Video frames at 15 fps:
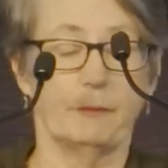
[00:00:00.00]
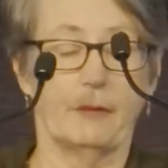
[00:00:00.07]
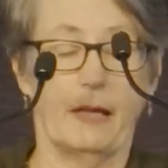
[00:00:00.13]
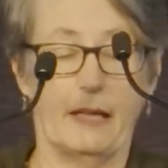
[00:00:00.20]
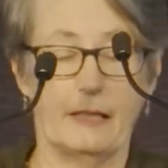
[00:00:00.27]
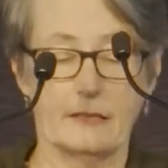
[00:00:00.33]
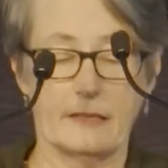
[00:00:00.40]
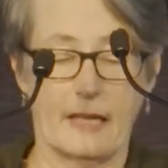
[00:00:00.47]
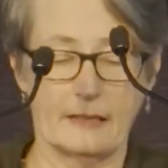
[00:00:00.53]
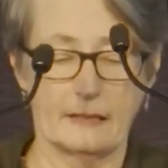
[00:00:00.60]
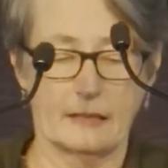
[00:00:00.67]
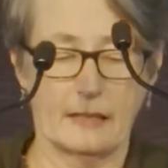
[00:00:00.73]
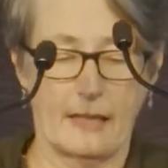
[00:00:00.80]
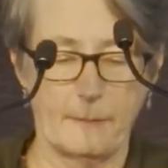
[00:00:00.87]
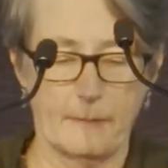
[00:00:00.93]
and
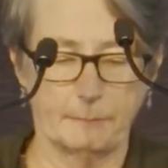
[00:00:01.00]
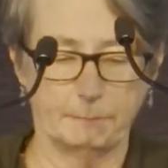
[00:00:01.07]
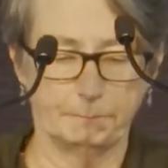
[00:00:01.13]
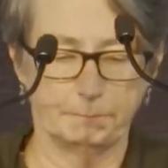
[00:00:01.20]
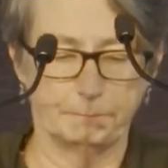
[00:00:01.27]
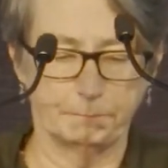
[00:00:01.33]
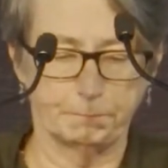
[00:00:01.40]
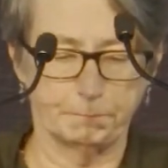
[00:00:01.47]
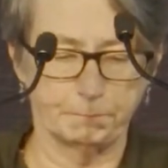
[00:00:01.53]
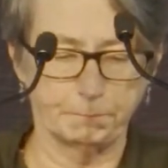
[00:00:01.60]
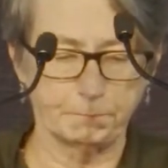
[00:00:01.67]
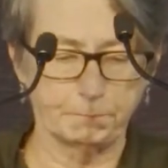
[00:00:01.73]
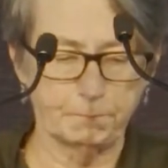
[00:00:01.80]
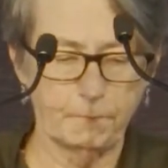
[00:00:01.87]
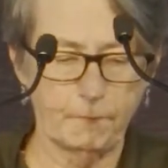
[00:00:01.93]
claim them.
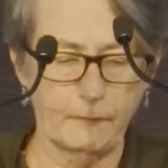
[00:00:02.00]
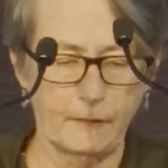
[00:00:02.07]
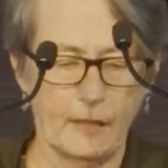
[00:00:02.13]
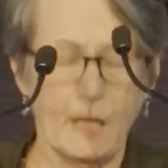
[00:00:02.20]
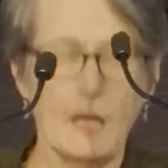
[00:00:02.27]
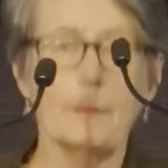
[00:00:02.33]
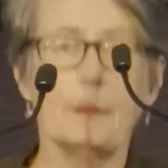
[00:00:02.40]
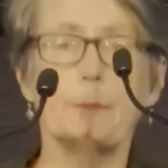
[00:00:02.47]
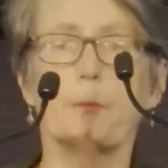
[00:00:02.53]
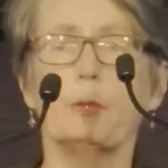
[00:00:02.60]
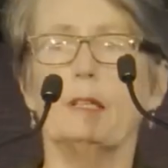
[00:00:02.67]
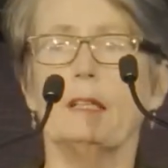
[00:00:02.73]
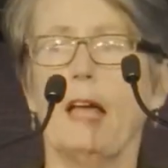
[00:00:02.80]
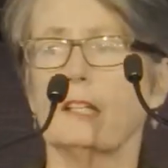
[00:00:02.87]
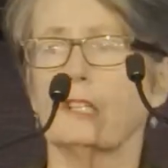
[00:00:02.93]
But
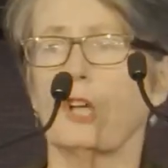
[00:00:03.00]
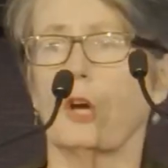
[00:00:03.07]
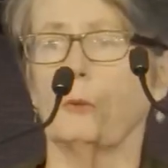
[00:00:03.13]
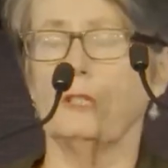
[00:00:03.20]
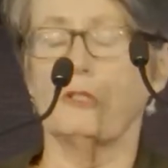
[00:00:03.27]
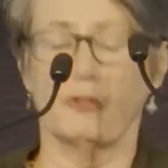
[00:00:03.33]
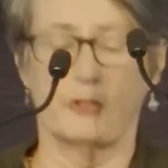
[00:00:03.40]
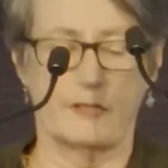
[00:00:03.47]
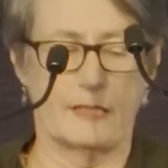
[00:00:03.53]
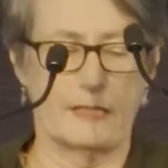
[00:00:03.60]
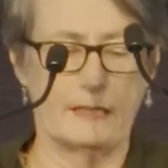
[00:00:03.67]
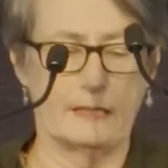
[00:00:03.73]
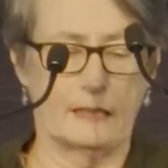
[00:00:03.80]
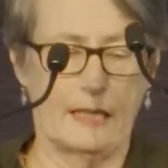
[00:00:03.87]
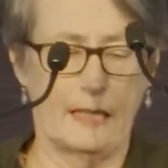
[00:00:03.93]
Britain had no interest
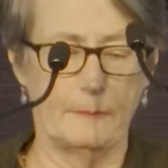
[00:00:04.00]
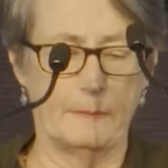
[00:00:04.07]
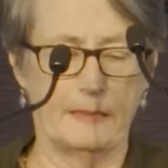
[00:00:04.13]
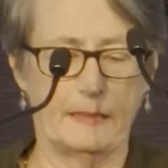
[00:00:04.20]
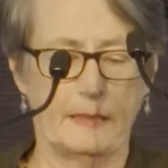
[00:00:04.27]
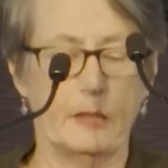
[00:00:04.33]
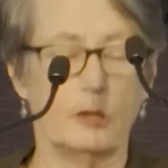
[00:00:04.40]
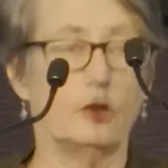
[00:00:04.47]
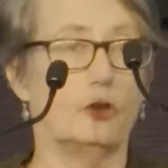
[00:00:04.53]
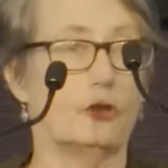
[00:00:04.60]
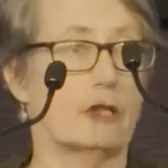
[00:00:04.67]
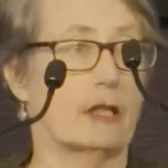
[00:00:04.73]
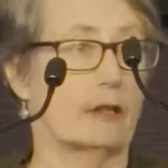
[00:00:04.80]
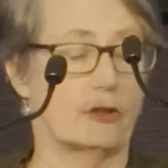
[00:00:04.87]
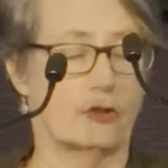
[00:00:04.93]
in claiming new
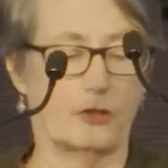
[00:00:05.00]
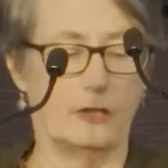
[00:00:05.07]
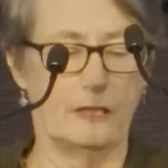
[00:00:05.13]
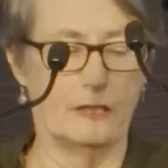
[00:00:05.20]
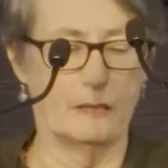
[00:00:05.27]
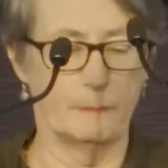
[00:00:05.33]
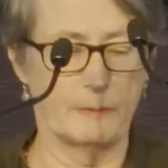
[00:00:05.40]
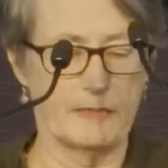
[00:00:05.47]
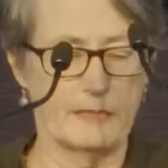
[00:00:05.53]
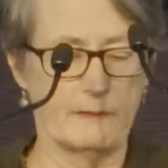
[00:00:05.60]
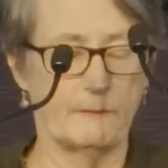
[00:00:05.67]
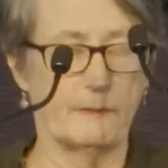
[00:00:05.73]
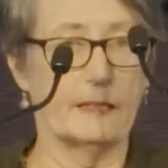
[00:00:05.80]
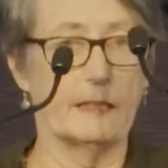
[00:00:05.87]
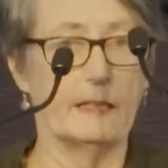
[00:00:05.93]
territory in the
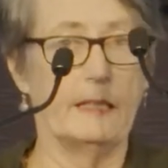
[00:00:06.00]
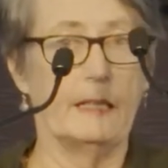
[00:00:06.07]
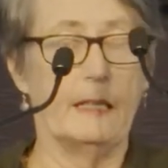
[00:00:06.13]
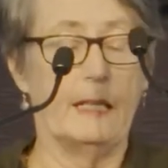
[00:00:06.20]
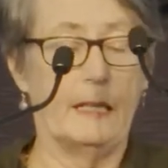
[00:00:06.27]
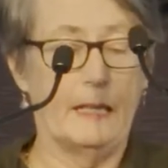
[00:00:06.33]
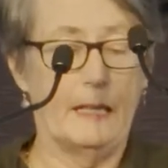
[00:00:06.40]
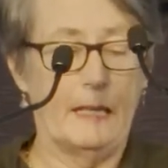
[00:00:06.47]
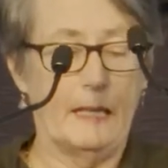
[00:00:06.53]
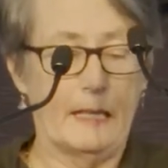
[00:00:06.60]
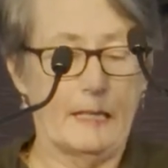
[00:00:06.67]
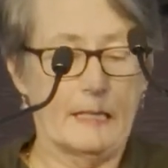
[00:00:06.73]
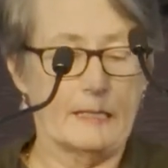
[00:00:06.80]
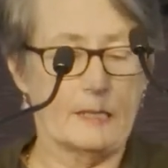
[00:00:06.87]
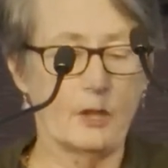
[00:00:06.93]
Pacific.
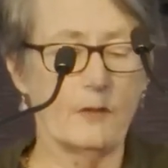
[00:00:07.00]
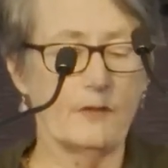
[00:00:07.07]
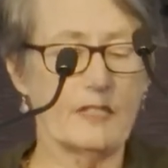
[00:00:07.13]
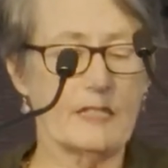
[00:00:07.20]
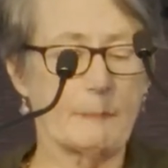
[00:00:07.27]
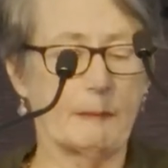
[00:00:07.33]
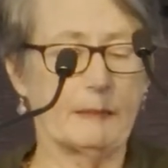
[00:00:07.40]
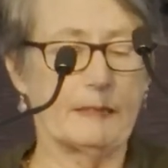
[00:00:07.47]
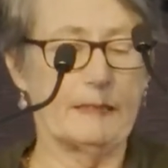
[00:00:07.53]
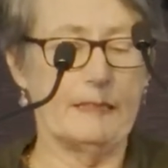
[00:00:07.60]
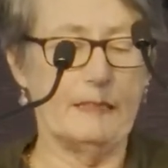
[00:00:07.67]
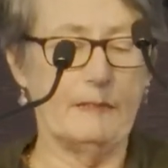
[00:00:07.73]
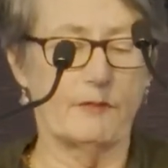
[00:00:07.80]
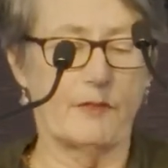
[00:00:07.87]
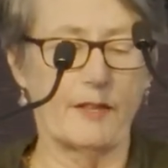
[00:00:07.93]
Service
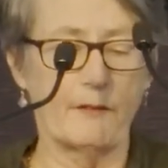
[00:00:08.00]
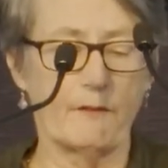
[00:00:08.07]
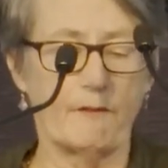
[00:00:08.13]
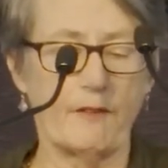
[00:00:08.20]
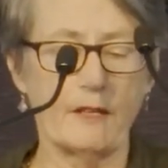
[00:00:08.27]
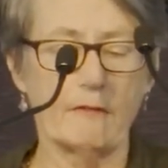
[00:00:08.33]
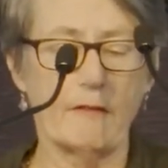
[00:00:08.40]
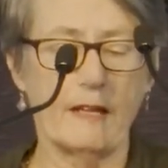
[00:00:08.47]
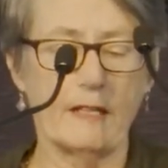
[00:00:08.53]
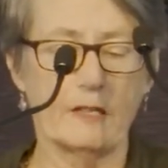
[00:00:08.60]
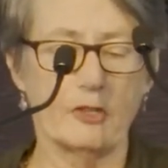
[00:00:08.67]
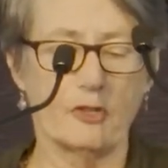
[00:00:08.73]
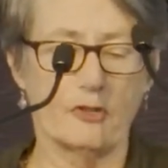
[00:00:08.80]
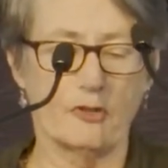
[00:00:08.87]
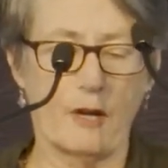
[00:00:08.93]
believed that a federated
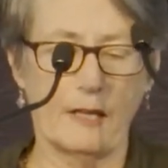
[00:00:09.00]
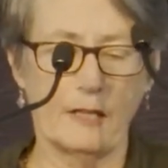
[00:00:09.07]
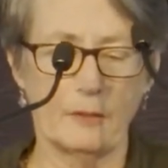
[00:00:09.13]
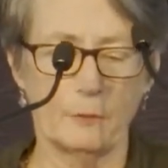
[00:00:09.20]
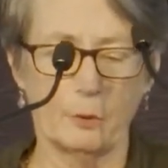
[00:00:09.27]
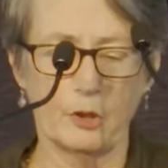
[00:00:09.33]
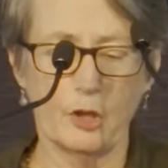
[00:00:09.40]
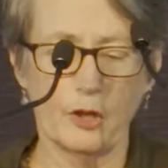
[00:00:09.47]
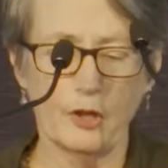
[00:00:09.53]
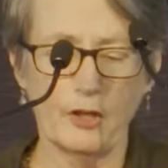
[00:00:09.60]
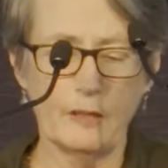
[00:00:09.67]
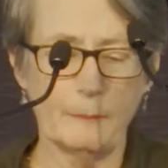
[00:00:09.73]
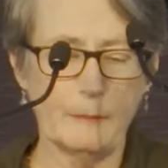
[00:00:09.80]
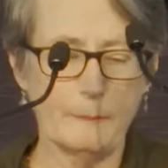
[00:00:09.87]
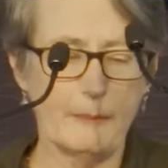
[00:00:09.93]
Australia would not
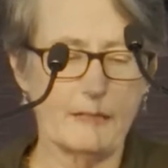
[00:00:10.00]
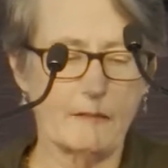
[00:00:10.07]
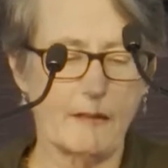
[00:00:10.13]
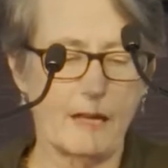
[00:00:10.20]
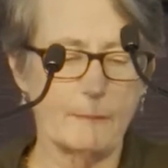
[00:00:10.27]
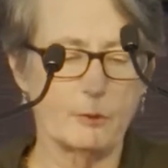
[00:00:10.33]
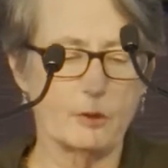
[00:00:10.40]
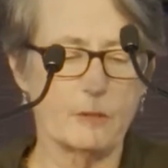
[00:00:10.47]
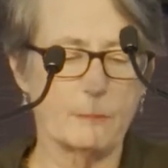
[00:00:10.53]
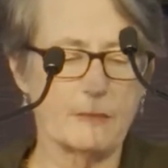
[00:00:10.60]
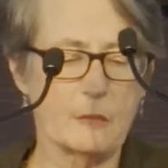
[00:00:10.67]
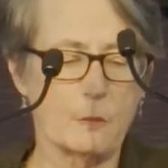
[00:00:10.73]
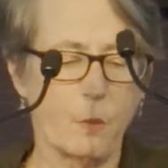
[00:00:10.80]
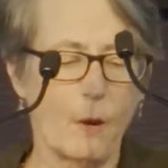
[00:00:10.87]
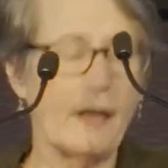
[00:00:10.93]
only be better able to
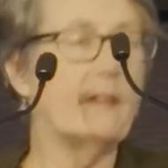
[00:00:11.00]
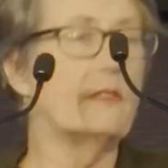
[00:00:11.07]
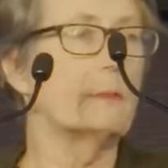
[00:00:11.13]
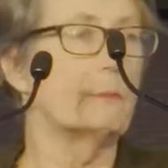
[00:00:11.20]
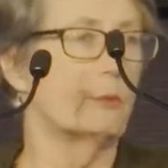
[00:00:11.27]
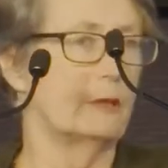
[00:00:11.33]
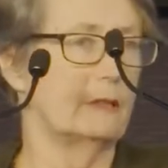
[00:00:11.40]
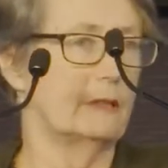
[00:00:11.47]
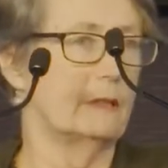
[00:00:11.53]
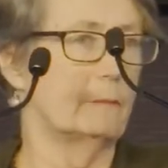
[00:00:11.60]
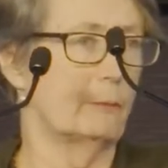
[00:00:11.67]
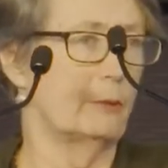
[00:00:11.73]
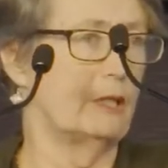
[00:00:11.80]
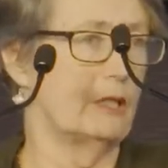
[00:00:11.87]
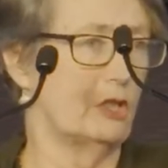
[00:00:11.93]
persuade the
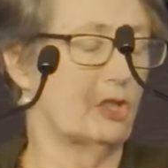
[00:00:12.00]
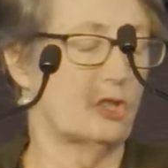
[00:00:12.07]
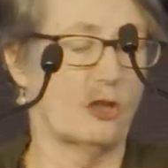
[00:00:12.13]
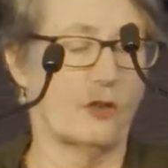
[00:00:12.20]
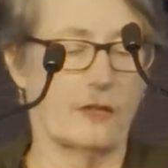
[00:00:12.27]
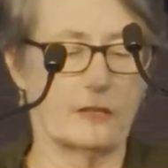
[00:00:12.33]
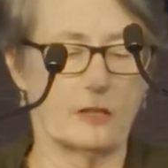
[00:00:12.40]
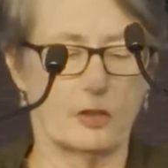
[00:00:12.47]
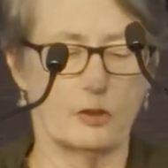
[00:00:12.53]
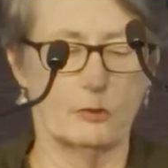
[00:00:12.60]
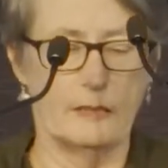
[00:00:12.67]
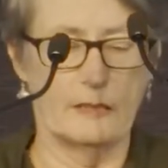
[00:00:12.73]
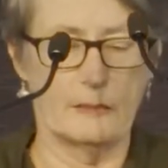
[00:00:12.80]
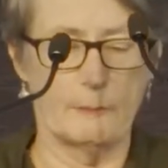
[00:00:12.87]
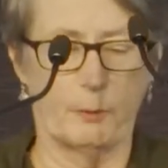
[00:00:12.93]
British
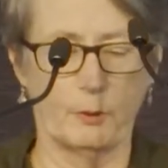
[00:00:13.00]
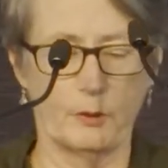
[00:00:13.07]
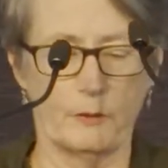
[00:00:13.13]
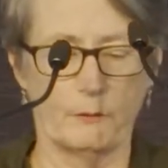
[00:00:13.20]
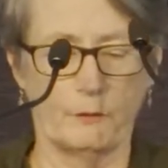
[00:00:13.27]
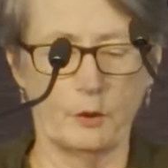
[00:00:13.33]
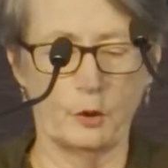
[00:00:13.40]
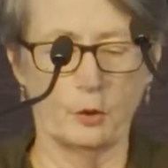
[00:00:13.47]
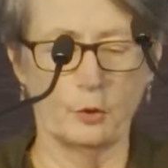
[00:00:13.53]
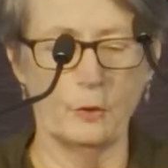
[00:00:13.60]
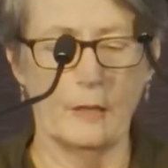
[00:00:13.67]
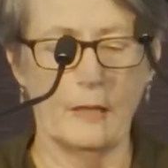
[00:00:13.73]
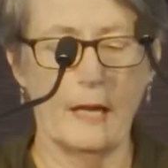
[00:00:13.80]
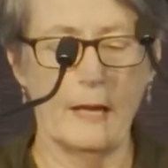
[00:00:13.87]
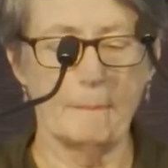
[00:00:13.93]
to its point of view,
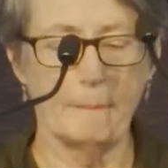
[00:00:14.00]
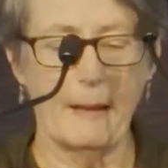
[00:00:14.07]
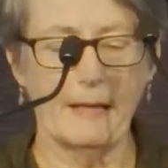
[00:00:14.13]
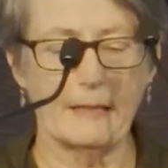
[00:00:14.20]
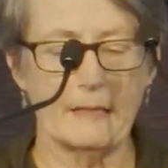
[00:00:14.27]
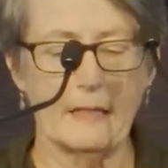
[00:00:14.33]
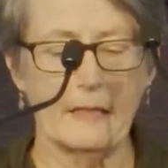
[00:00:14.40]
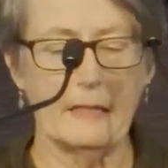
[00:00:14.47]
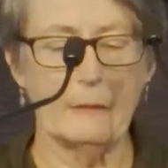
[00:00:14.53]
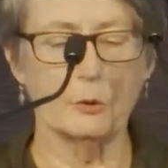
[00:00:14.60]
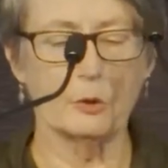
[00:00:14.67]
but it would